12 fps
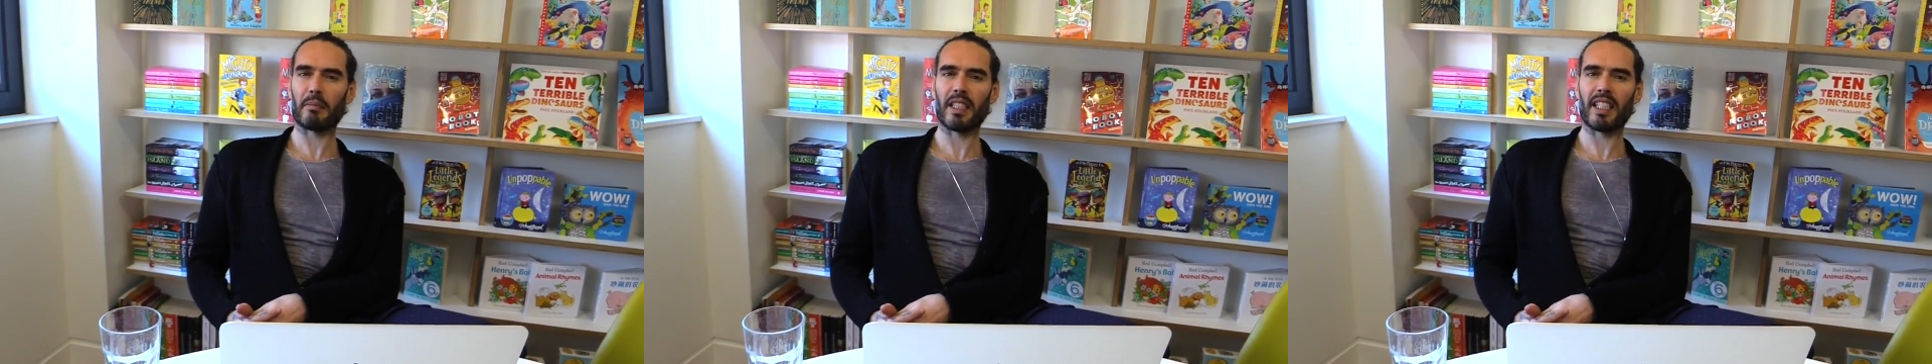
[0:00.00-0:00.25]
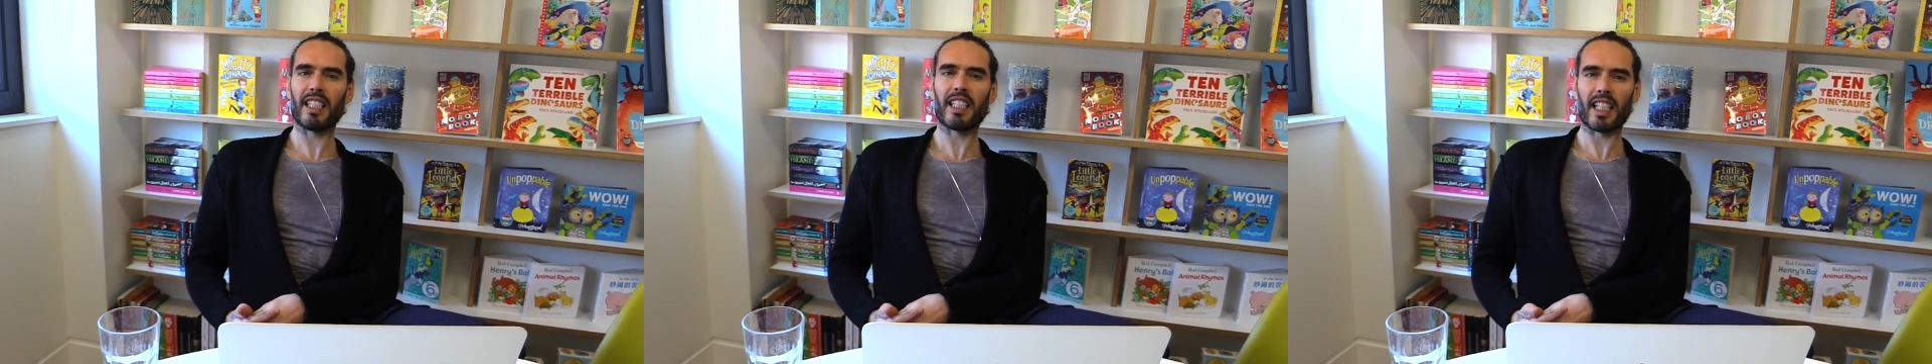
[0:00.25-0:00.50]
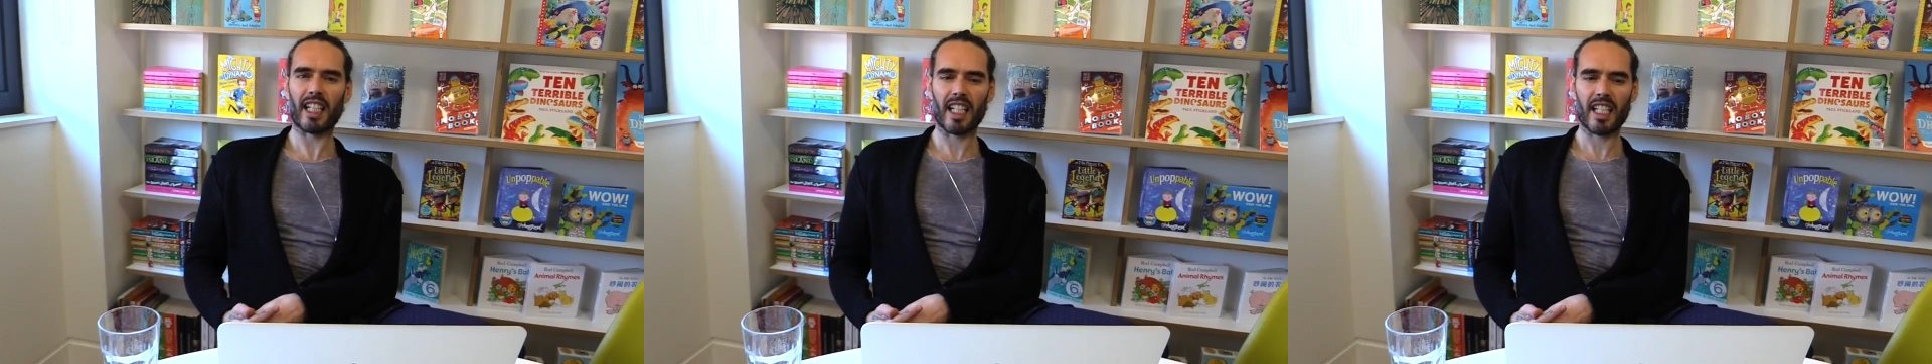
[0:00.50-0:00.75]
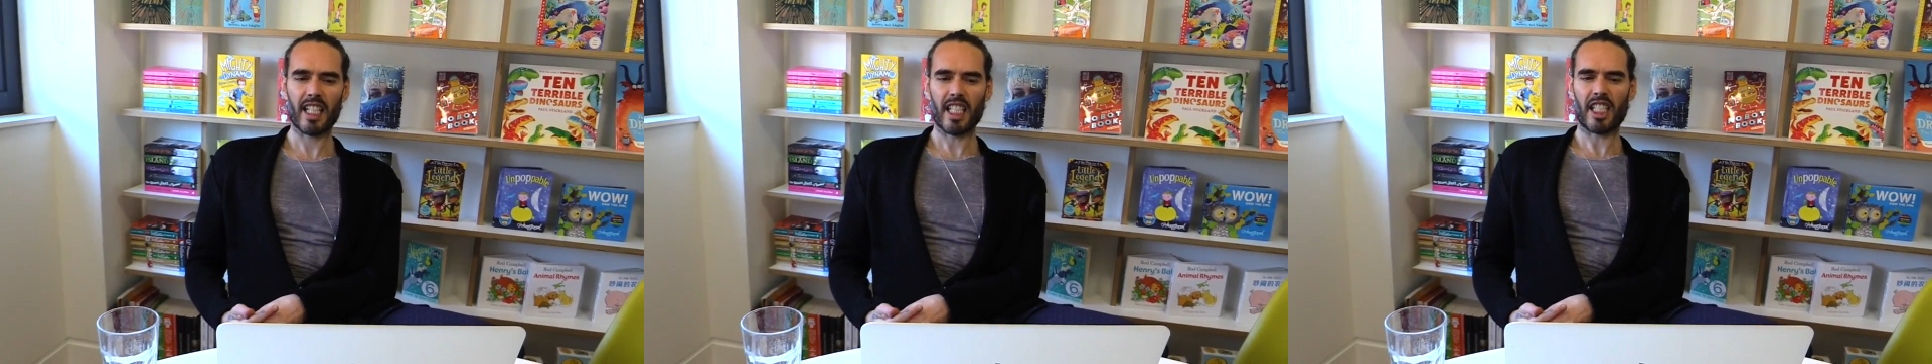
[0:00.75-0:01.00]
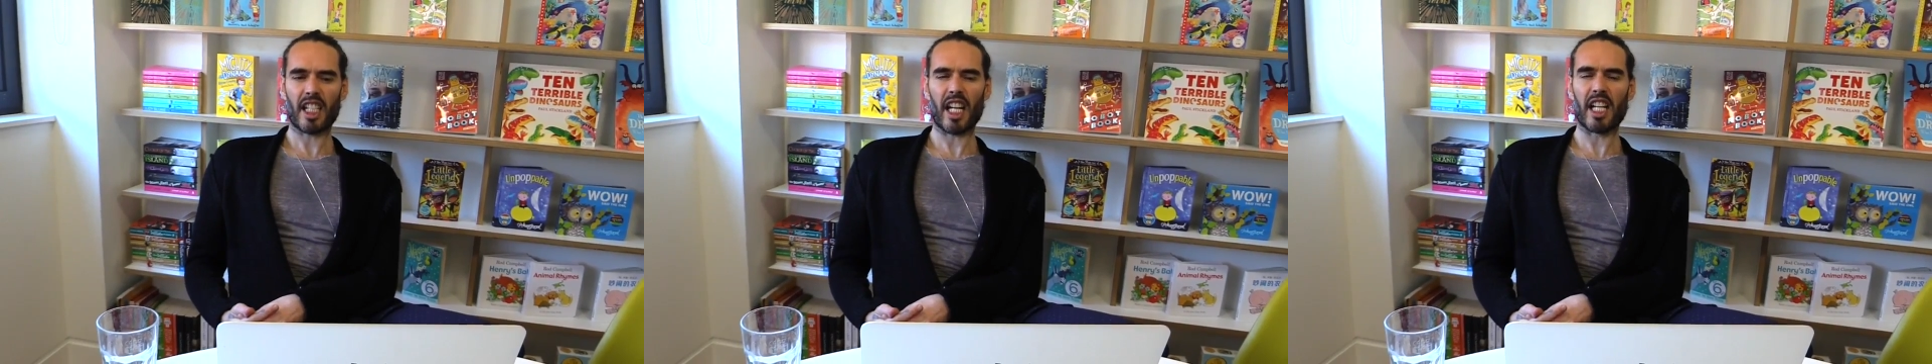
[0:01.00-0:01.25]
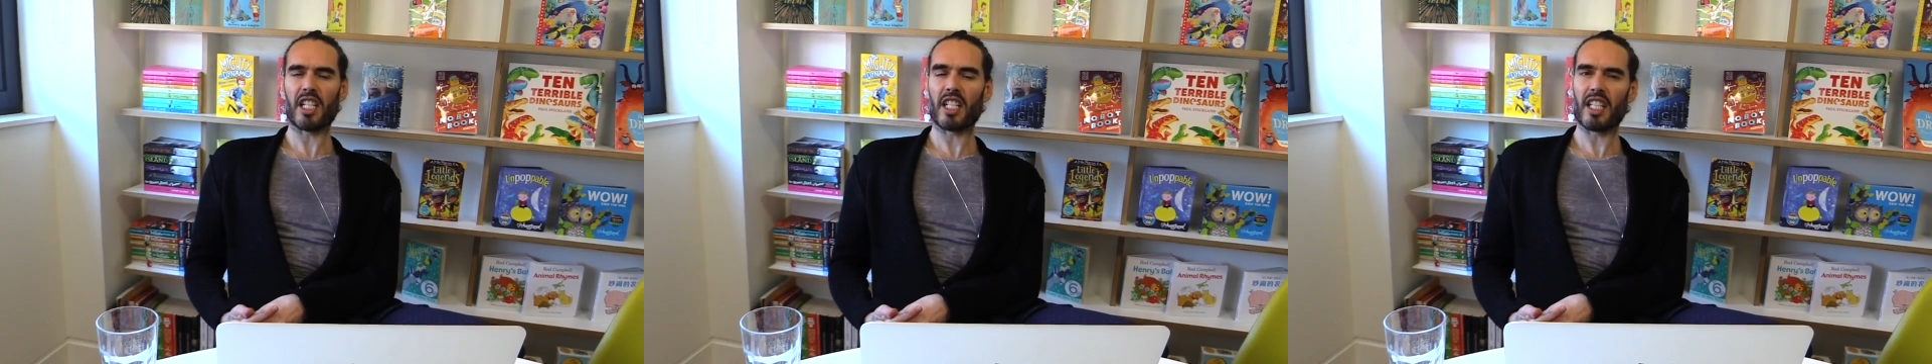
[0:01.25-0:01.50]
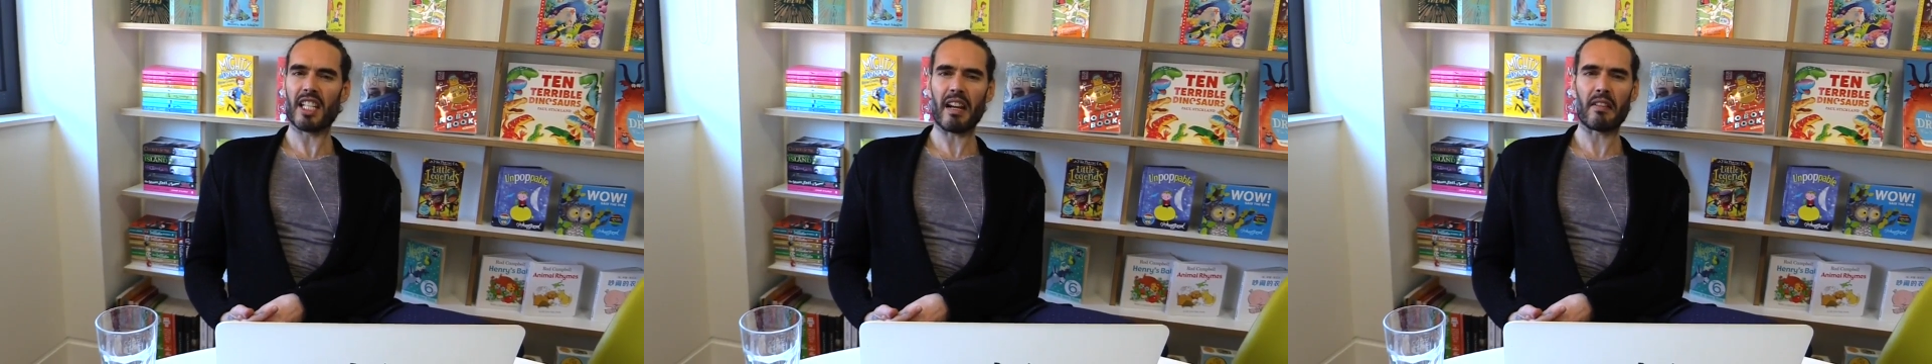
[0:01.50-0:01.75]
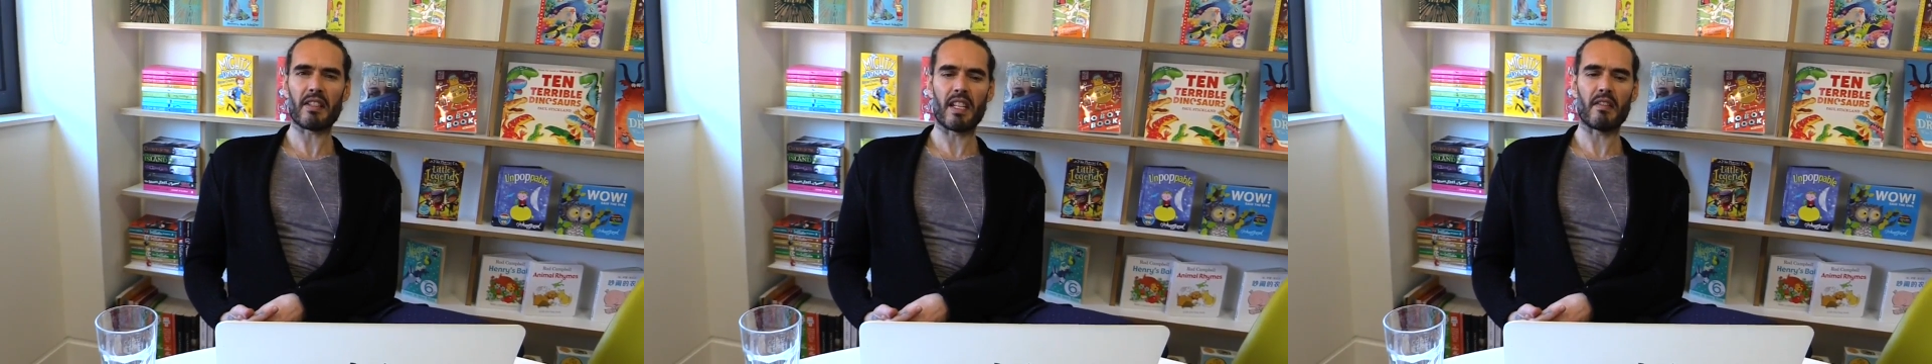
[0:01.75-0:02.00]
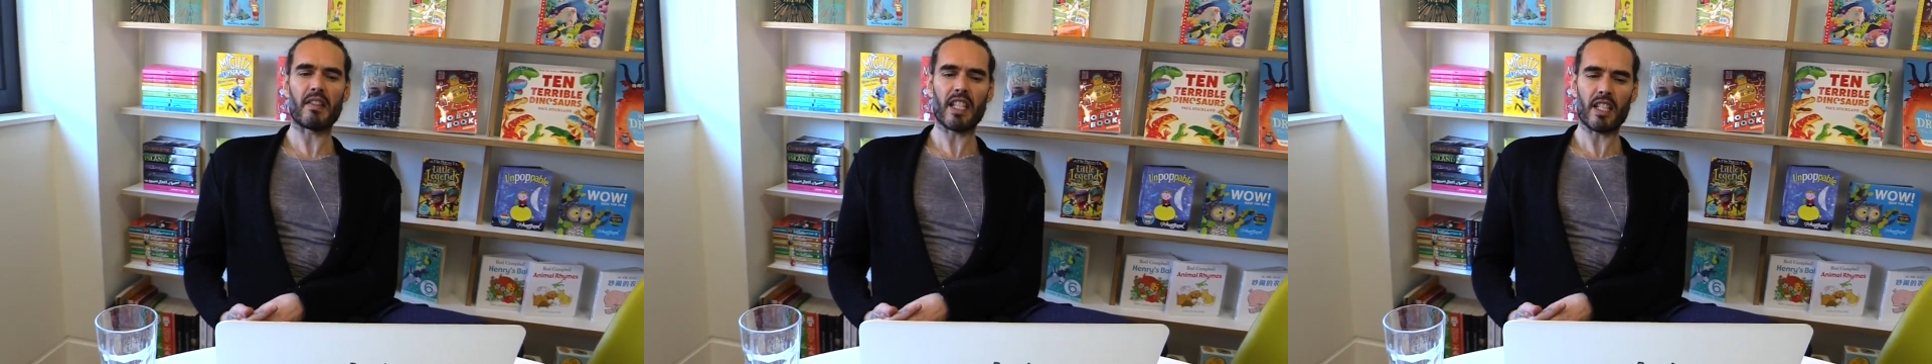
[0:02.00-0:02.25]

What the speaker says: the media changing the narrative.